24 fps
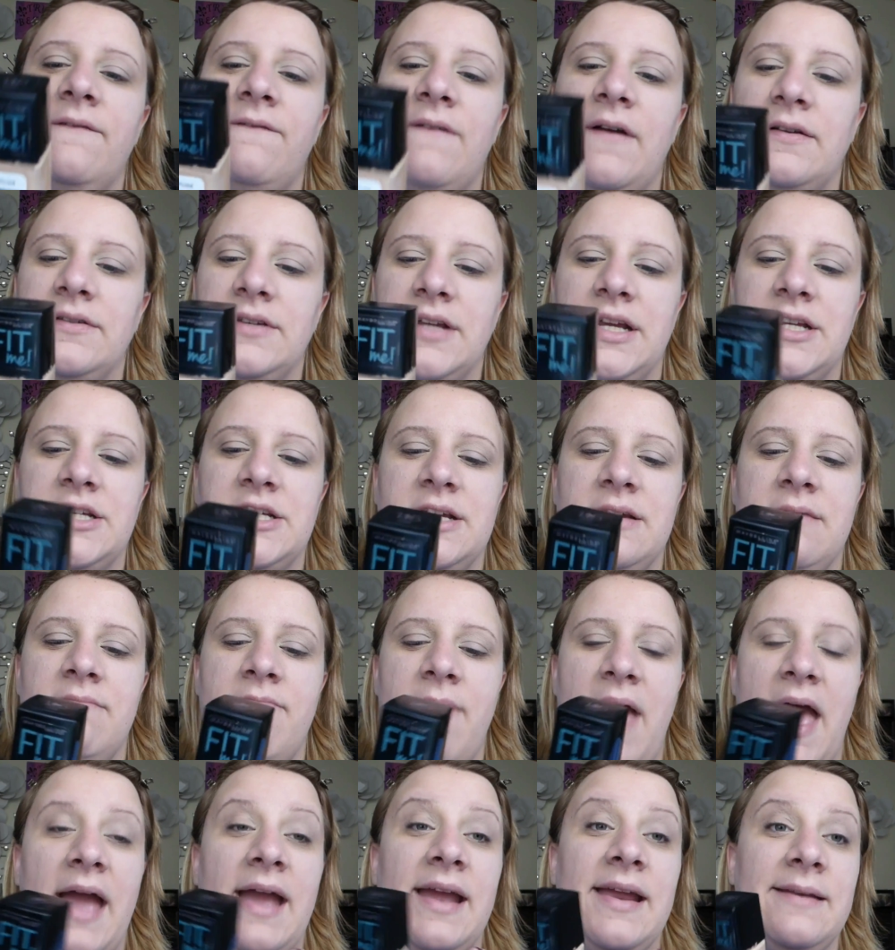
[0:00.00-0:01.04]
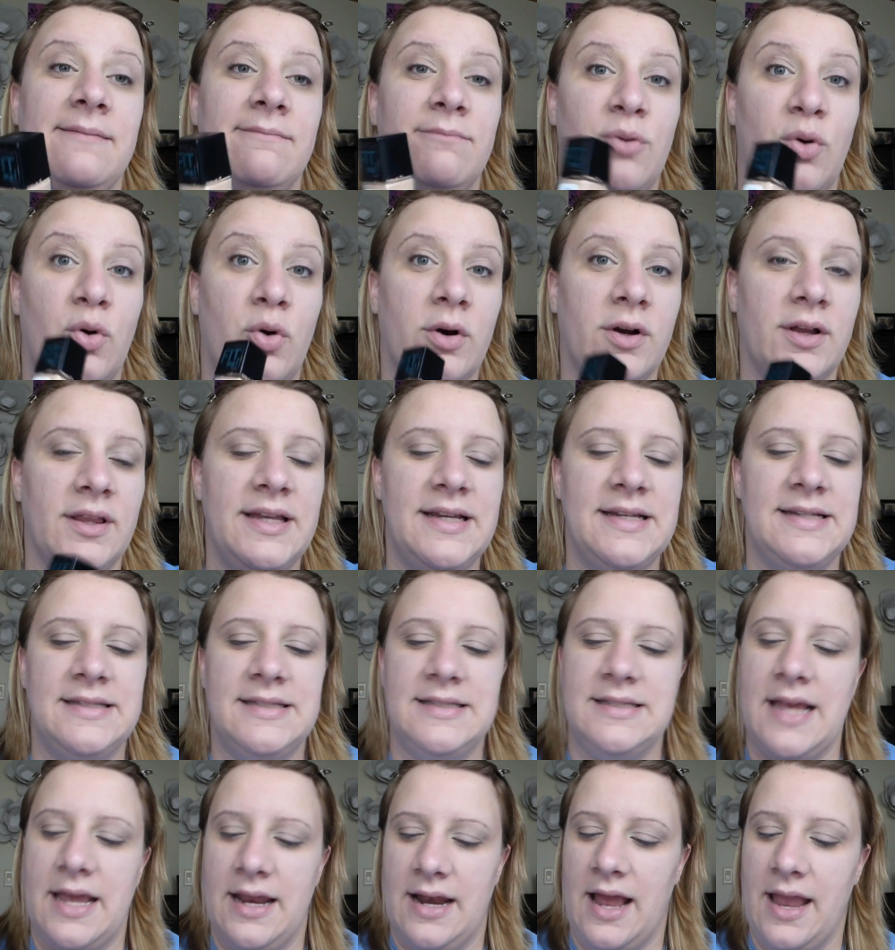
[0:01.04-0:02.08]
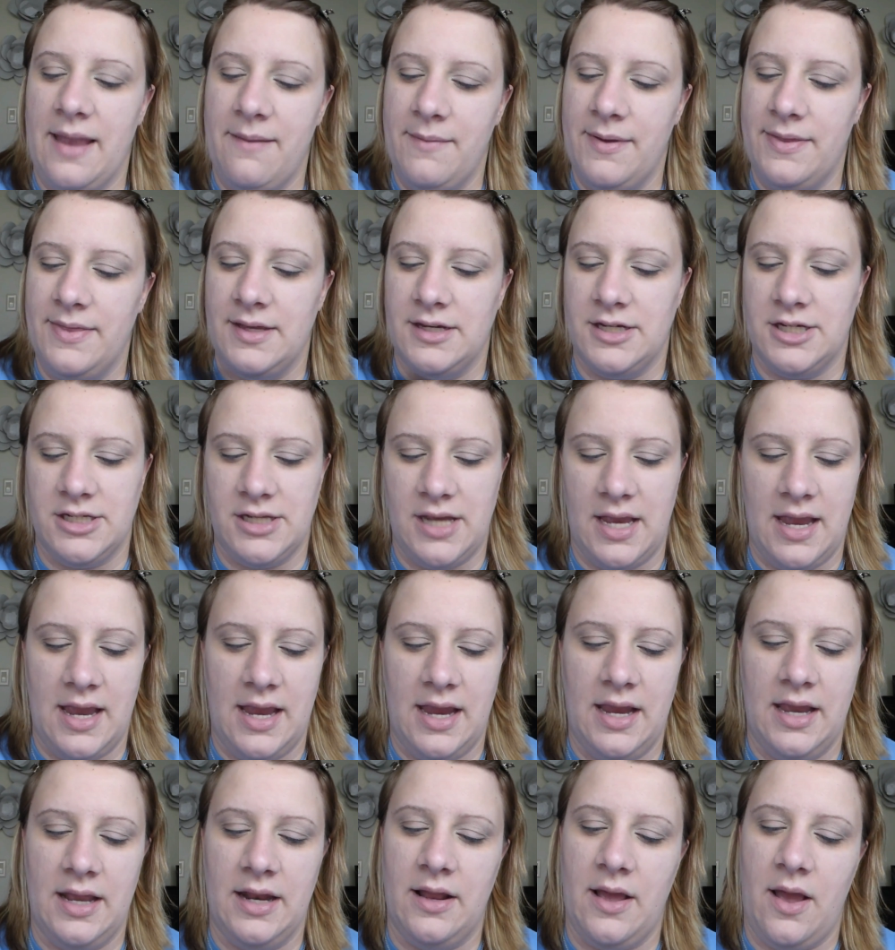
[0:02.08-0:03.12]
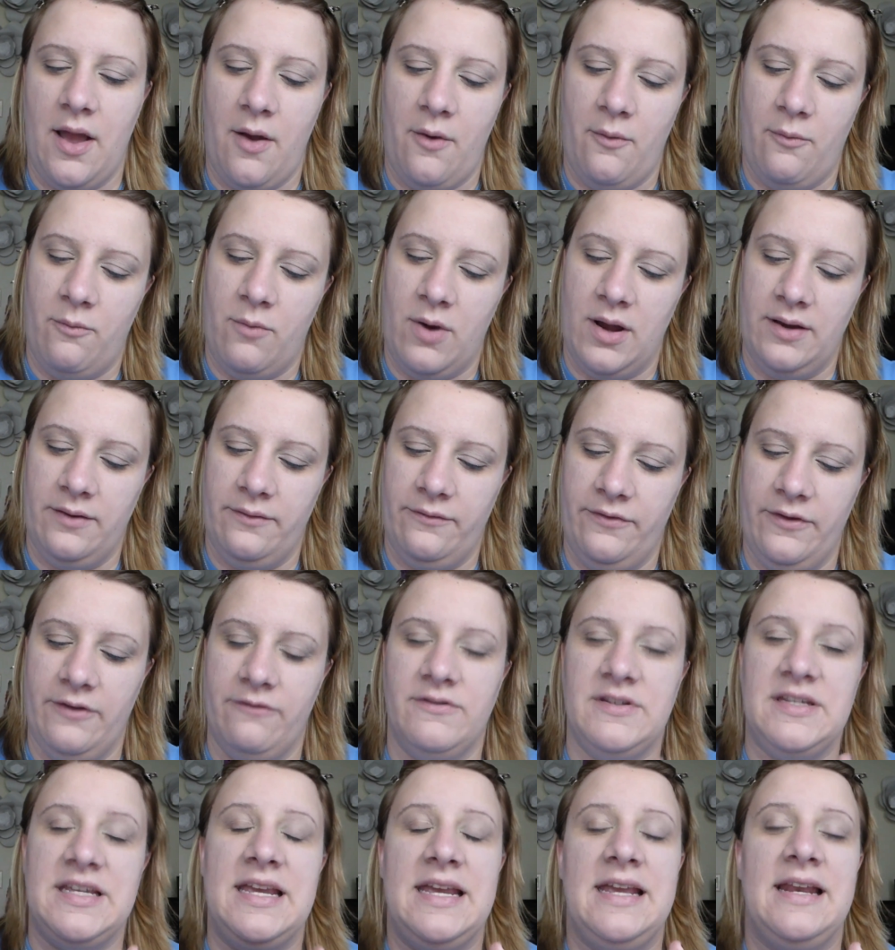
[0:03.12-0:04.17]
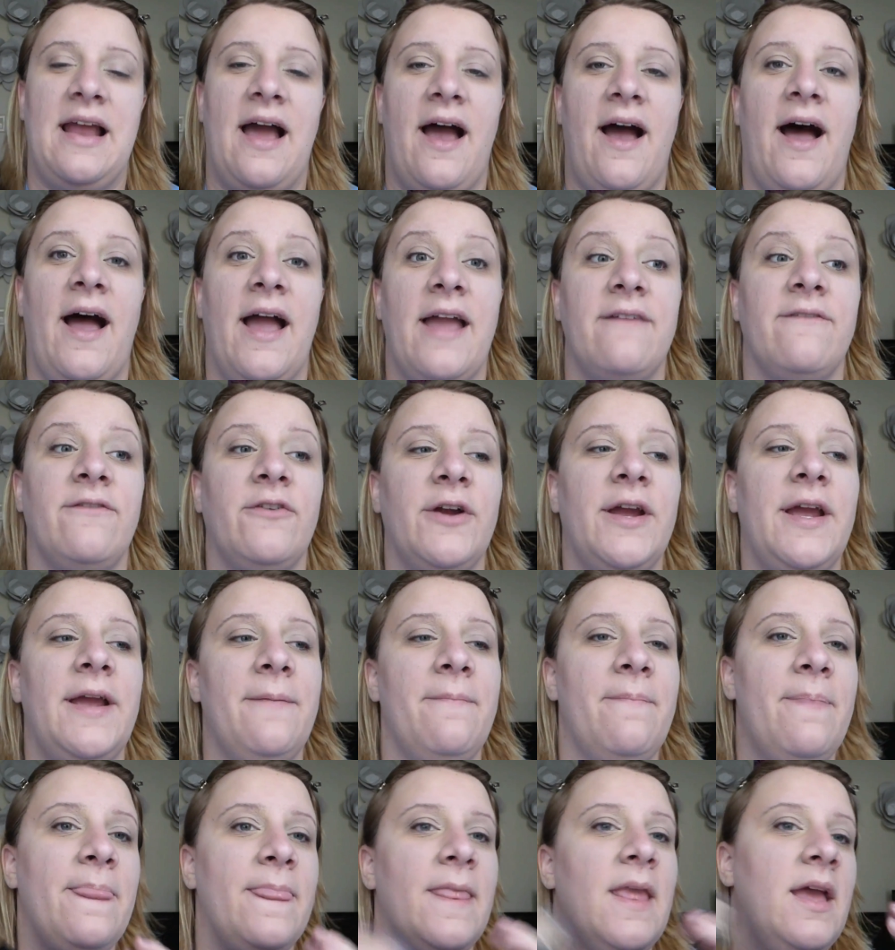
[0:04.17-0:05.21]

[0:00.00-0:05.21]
Foundation Matte and Poreless, and I'm in the shade 115 Ivory.